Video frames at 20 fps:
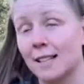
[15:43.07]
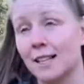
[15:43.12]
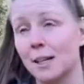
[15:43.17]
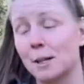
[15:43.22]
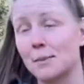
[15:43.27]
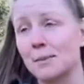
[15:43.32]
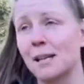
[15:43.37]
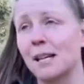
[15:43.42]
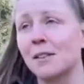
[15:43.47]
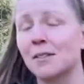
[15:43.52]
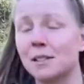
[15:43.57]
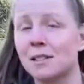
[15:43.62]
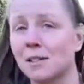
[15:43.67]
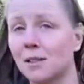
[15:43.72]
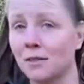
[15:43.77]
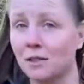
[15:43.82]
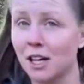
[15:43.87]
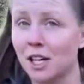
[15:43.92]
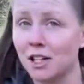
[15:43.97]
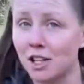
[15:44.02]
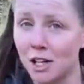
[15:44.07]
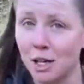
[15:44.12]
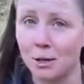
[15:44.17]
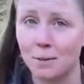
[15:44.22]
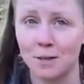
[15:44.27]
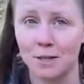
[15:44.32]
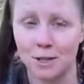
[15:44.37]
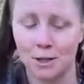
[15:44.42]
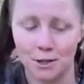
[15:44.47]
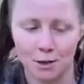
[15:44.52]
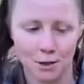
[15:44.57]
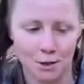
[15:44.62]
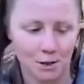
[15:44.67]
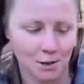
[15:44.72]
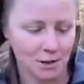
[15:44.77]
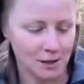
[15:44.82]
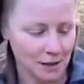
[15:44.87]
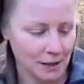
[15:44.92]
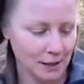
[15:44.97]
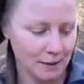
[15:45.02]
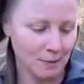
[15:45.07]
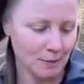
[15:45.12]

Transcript: herbs, if it's the fresh herbs that you use,